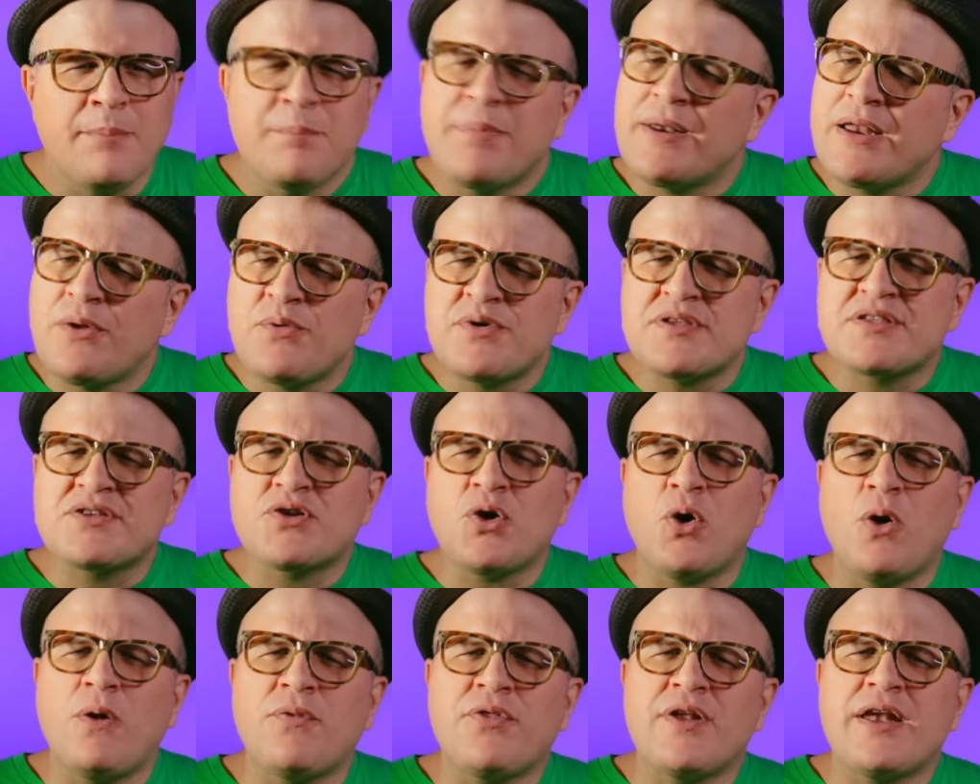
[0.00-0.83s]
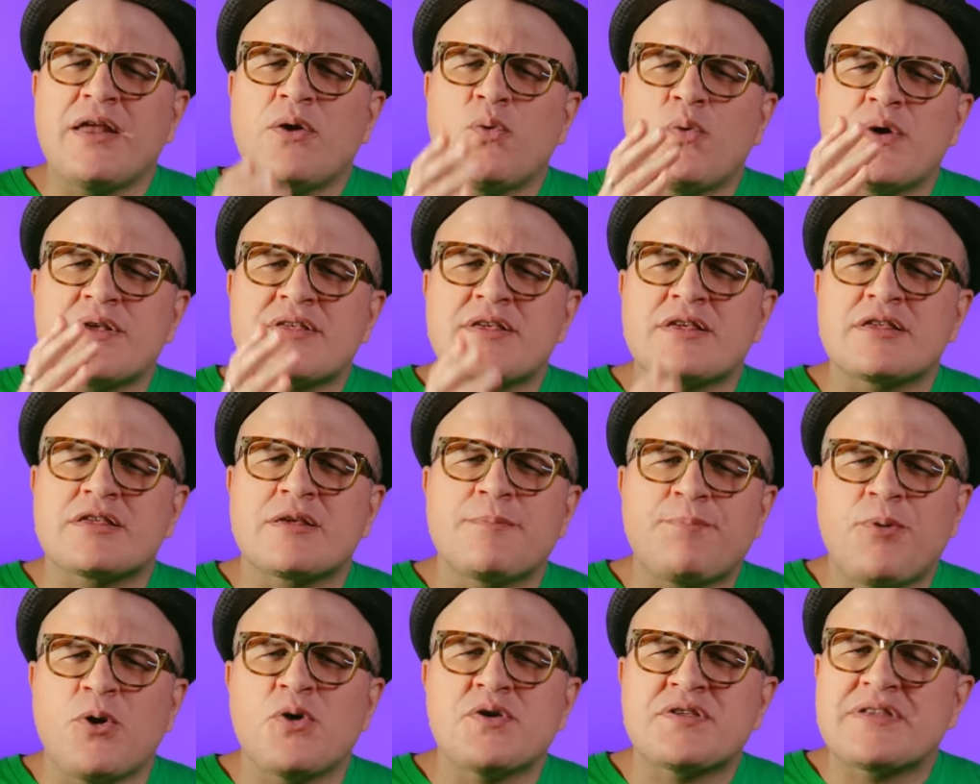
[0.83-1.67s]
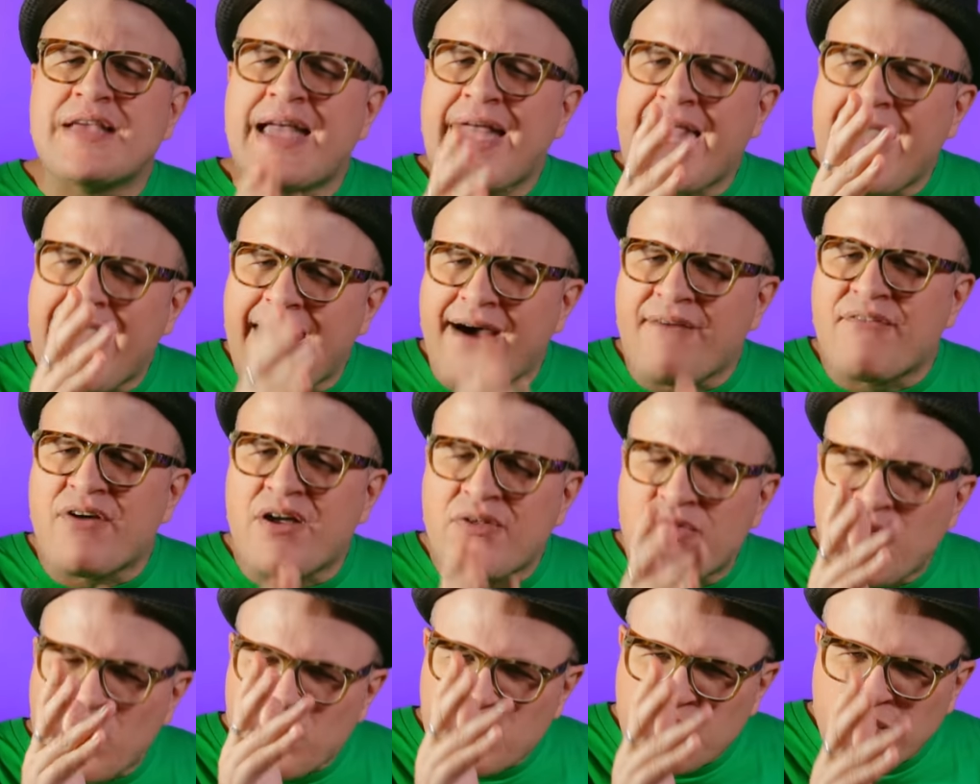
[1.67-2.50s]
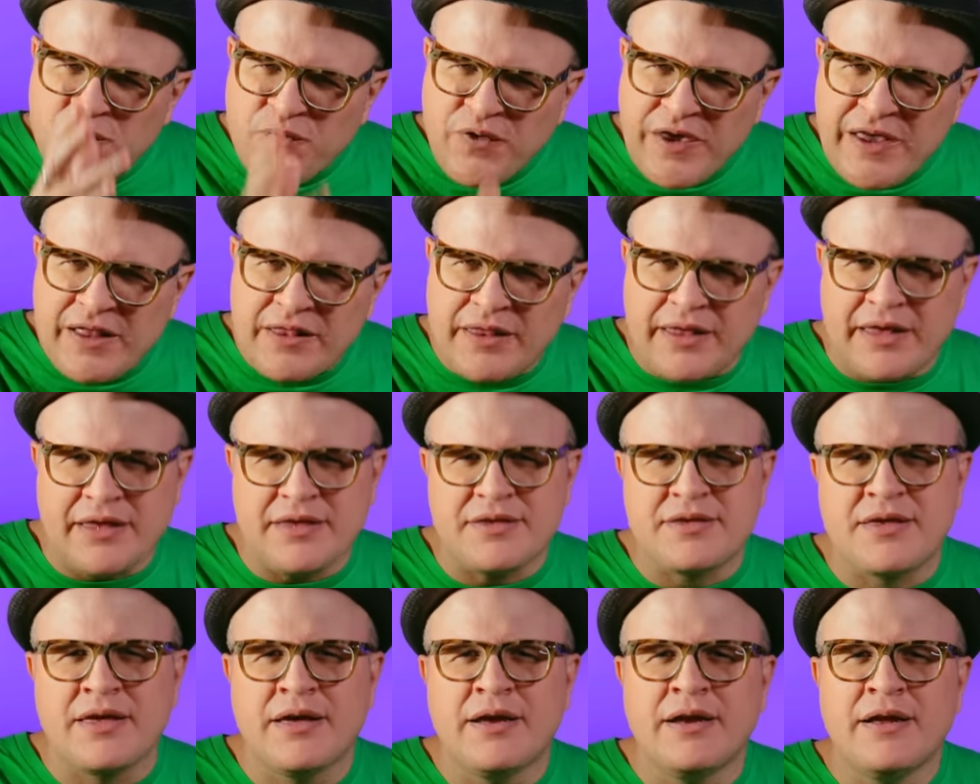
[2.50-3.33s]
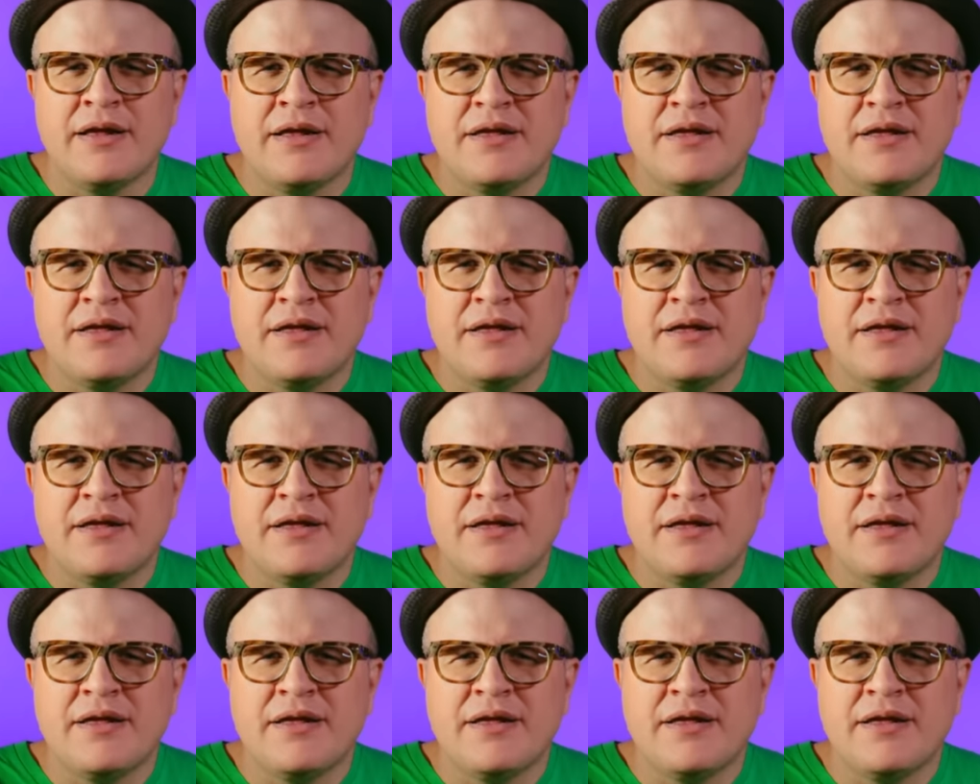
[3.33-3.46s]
But he was told that he wasn't supposed to have those feelings.